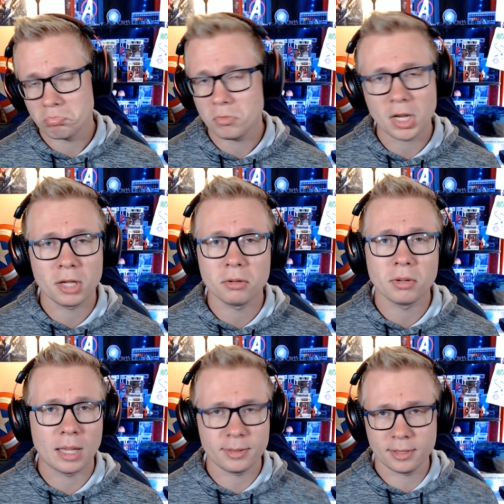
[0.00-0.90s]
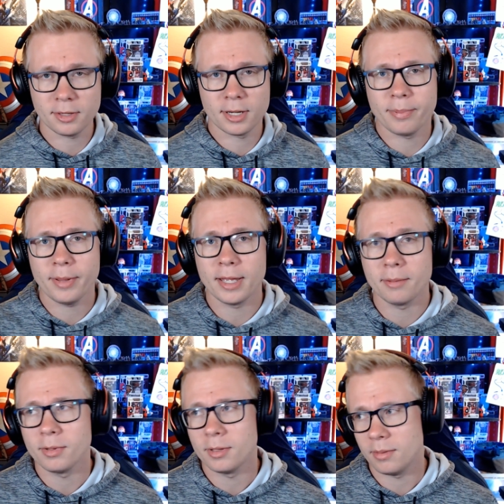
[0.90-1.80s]
No, I'm still going to play it,
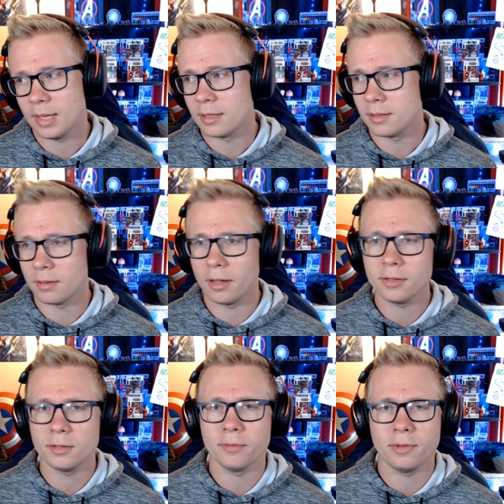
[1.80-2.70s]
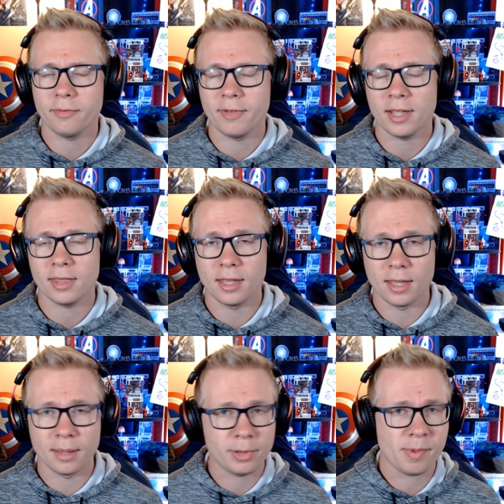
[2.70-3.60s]
but that's also for the fact that
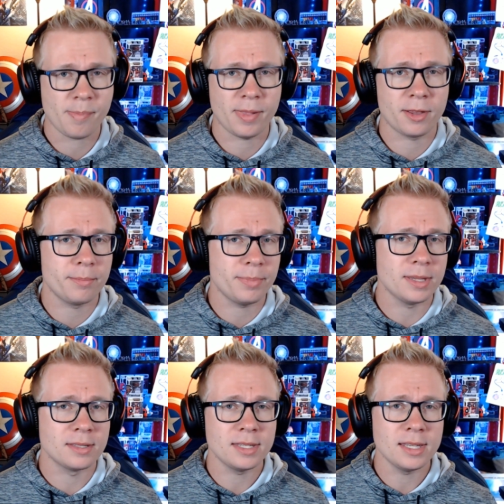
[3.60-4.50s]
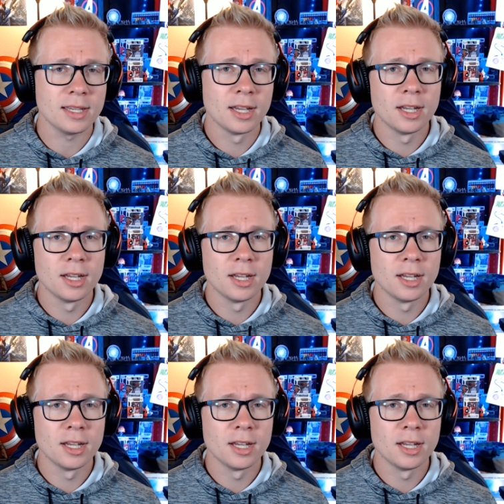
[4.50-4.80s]
I'm going to be playing on PC